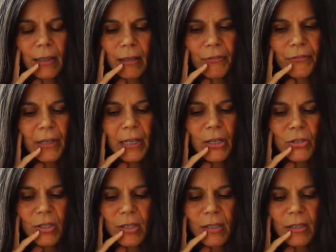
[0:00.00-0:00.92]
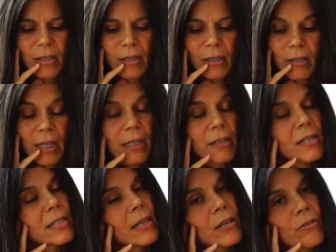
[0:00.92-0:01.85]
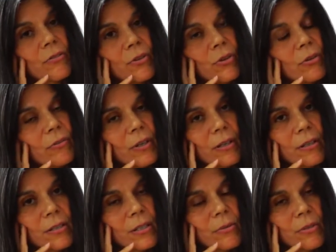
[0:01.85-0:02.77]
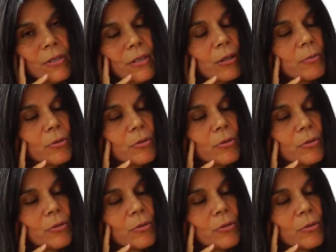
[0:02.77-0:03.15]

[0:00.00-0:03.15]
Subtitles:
and feeling just like at the center of the universe. It was so